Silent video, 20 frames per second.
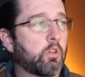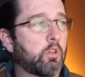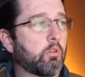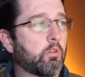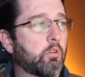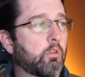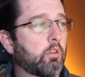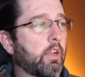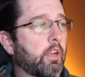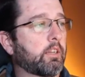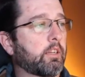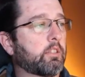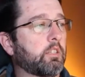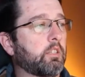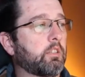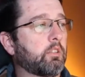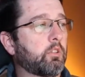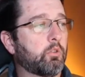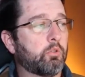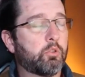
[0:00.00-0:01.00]
Well,
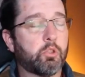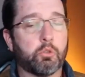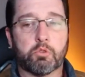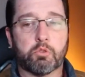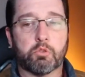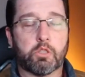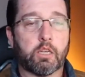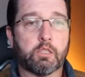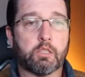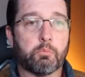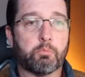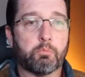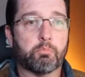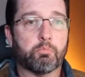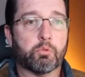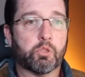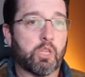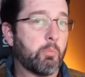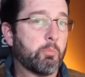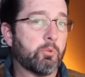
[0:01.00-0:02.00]
actually, Q2 was actually
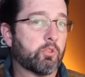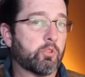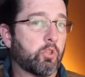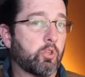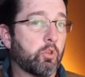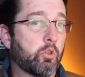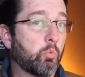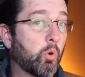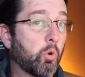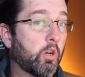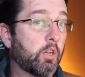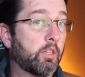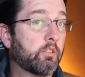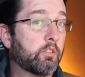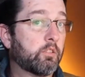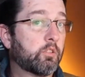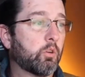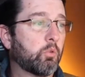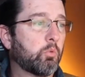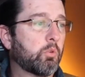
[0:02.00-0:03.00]
same as Q1,
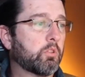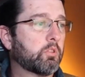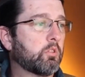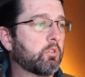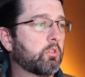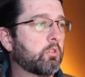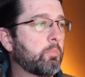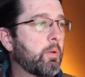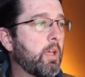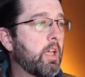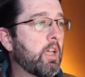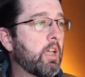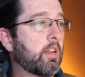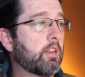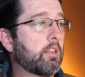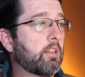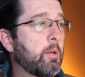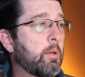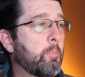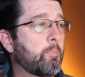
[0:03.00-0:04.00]
so it wasn't too
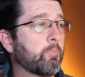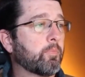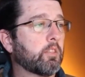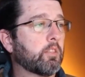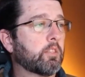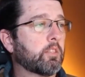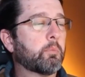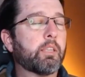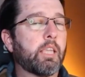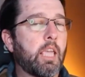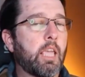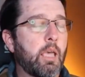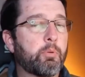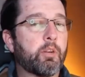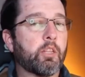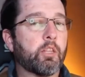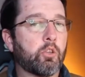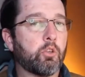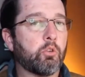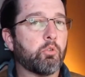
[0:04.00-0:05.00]
bad. Something happened
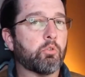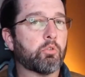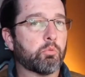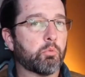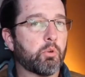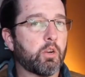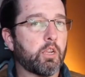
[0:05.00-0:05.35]
in Q3.